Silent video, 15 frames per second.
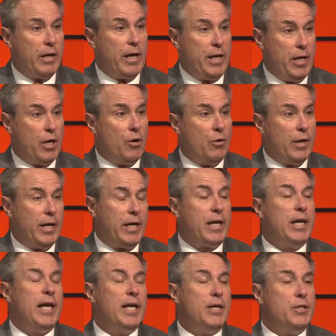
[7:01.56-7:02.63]
you know,
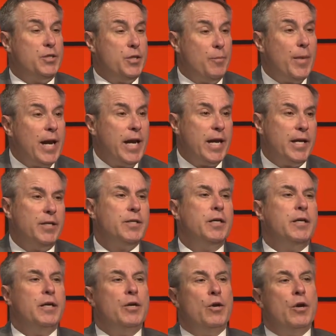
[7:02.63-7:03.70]
again, demand,
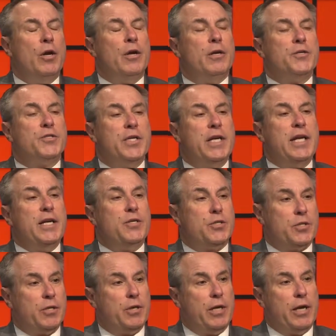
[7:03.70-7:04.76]

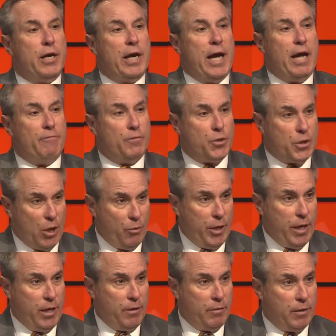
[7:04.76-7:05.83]
cities have
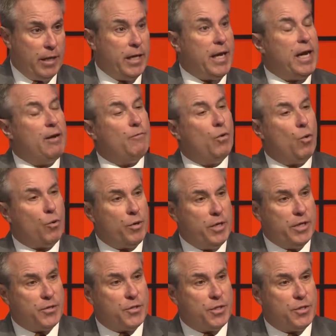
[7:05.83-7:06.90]
zoning and they have
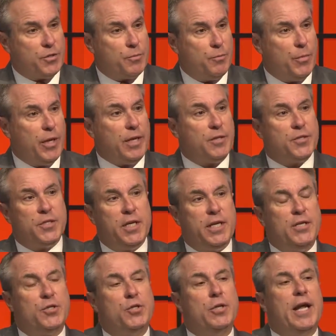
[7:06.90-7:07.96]
ordinances, but
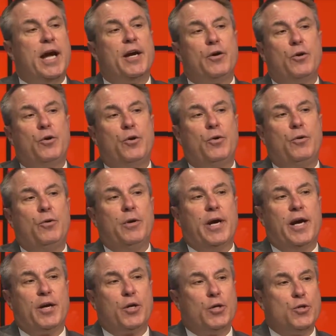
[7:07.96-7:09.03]
cities do not
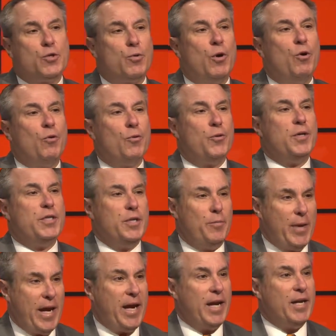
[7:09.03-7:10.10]
uh, control the
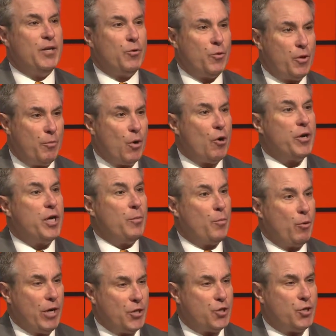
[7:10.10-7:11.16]
demand or the market
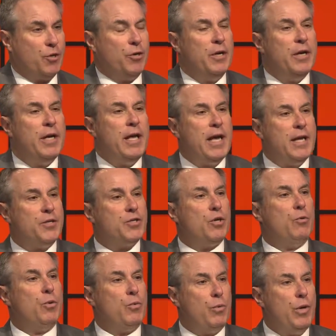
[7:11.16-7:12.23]
pressure. And
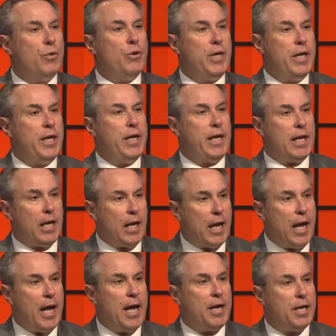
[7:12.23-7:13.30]
so when we were getting a
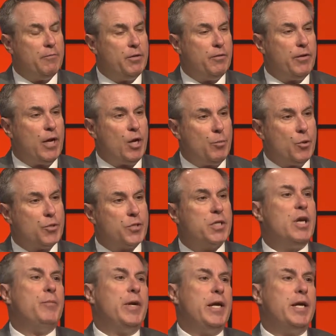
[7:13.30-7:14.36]
lot of developers
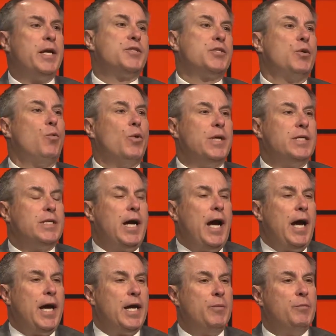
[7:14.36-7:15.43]
coming at us at one
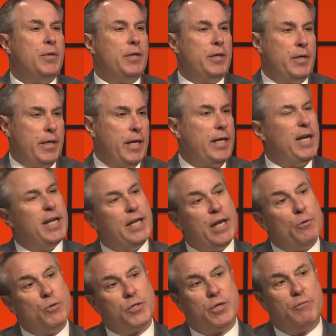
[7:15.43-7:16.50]
time, again,
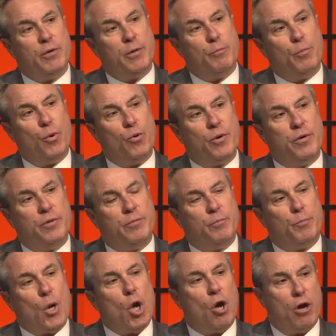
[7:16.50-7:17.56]
there was an important
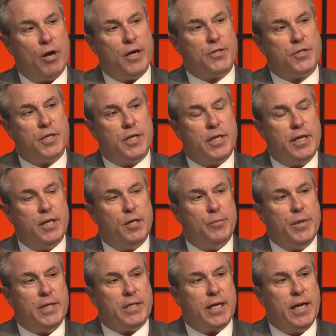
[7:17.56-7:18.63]
pause that needed to
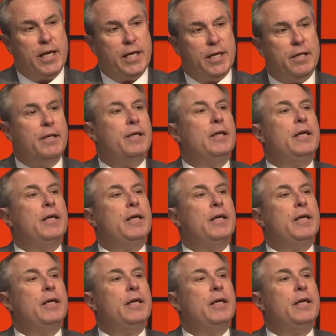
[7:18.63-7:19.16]
be taken.